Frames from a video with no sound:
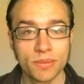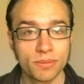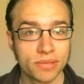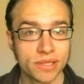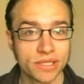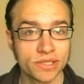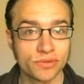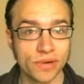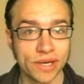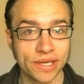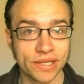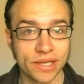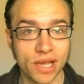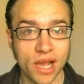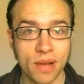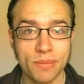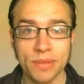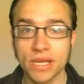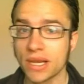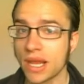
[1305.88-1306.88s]
Please rate and
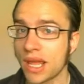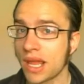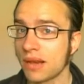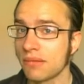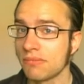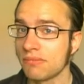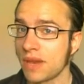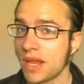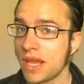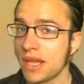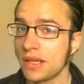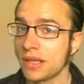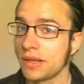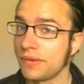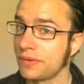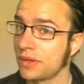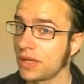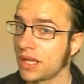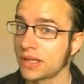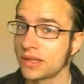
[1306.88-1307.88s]
comment, and hey,
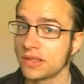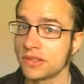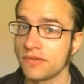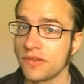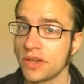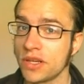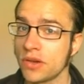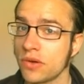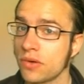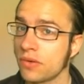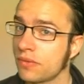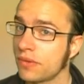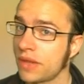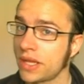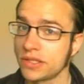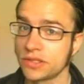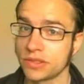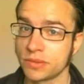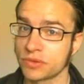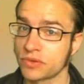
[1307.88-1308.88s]
if you like this video,
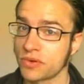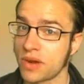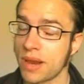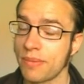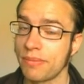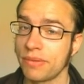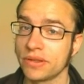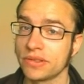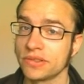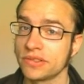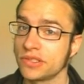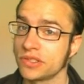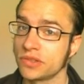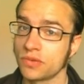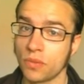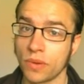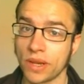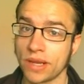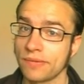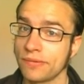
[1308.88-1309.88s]
that subscribe button's
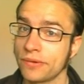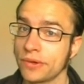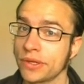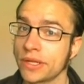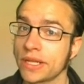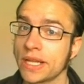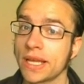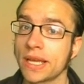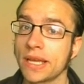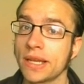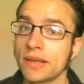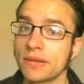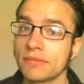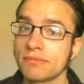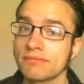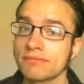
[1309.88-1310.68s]
just waiting for you to click it.